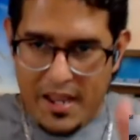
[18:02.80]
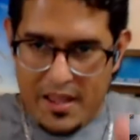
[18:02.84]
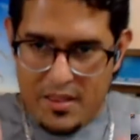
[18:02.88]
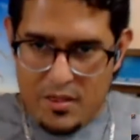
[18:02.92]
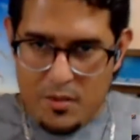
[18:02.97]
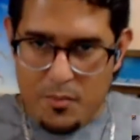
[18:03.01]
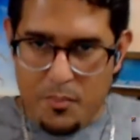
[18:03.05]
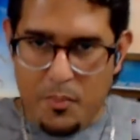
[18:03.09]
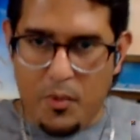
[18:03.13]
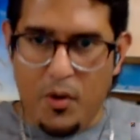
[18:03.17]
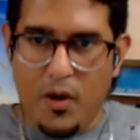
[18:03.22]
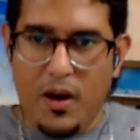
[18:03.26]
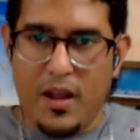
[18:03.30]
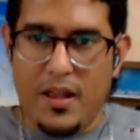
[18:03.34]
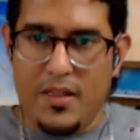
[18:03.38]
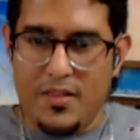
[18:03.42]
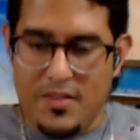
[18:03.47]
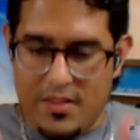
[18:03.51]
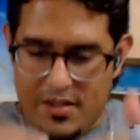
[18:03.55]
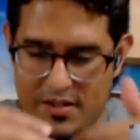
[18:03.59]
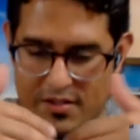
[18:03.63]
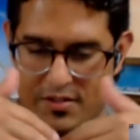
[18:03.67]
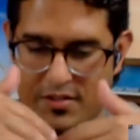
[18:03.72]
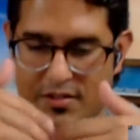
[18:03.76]
in
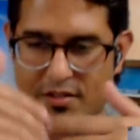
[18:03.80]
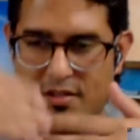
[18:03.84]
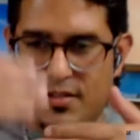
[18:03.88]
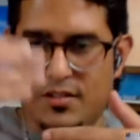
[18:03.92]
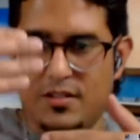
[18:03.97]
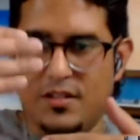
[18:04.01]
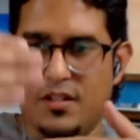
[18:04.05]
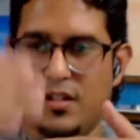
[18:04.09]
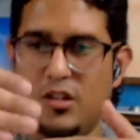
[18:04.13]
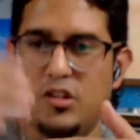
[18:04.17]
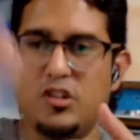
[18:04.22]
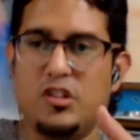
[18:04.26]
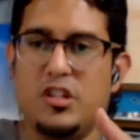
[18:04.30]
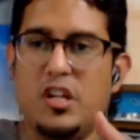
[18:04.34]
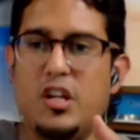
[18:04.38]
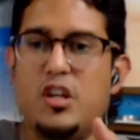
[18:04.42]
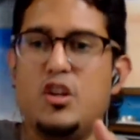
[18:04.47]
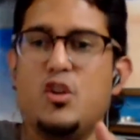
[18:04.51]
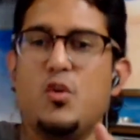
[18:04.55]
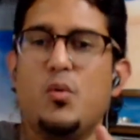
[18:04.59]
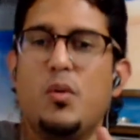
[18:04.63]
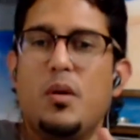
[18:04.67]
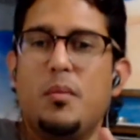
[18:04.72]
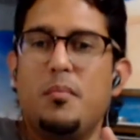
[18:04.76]
in this
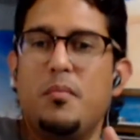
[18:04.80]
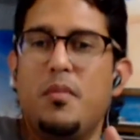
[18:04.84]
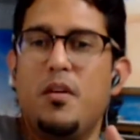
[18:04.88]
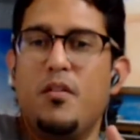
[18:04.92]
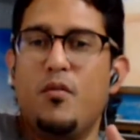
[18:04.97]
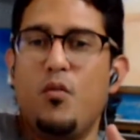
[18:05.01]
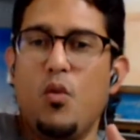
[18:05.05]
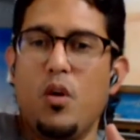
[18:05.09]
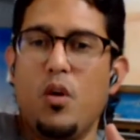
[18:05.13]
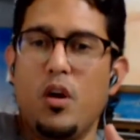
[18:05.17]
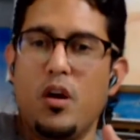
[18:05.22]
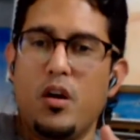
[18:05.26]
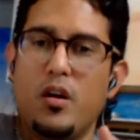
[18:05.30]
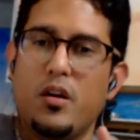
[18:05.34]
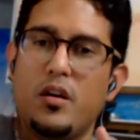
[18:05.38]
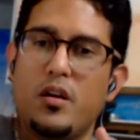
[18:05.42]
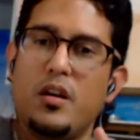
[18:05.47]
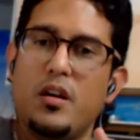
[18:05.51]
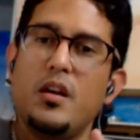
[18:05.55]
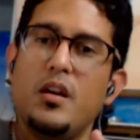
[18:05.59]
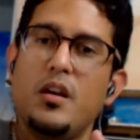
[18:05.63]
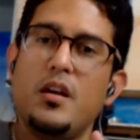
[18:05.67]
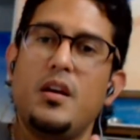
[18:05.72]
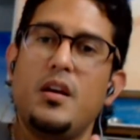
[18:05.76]
continuum of
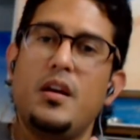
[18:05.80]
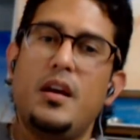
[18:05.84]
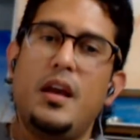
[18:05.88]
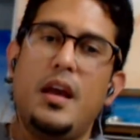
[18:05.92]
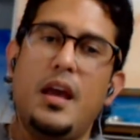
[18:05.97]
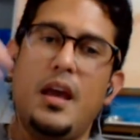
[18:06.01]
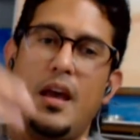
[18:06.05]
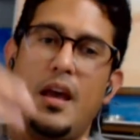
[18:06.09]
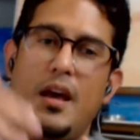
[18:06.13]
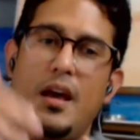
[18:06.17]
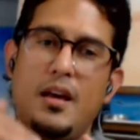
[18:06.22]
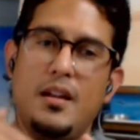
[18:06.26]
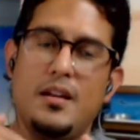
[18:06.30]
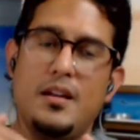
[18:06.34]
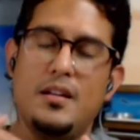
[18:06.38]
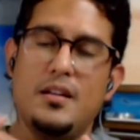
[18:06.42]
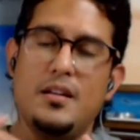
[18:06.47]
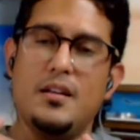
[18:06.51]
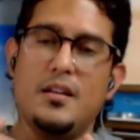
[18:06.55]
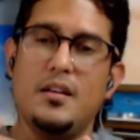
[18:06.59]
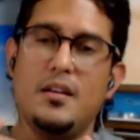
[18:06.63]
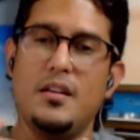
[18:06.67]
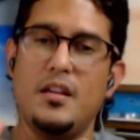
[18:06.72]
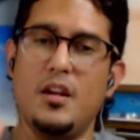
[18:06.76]
work,
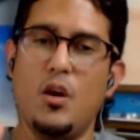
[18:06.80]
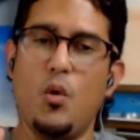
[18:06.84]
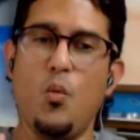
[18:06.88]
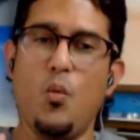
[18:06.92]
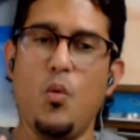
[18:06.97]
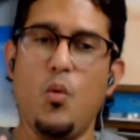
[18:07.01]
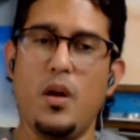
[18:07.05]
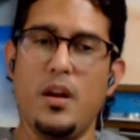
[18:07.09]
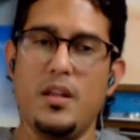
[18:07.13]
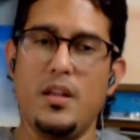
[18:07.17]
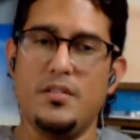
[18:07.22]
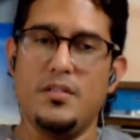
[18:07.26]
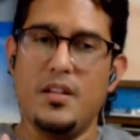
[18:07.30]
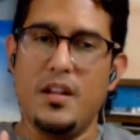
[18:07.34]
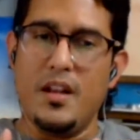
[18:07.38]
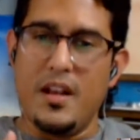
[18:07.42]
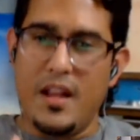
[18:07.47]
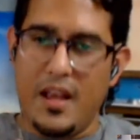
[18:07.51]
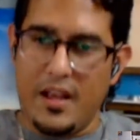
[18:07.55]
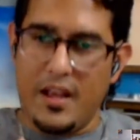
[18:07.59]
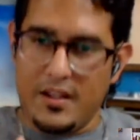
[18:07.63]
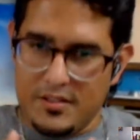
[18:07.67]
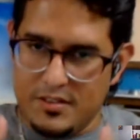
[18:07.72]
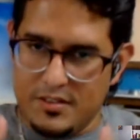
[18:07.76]
and what is the
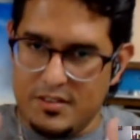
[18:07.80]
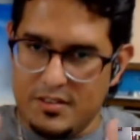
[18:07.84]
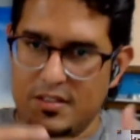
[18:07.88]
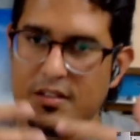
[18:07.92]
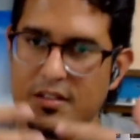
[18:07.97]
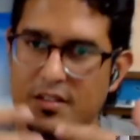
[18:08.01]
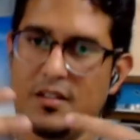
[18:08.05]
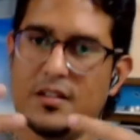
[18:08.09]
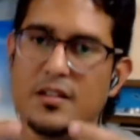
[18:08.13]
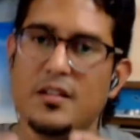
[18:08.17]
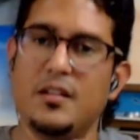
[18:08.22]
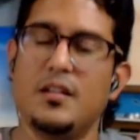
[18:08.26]
next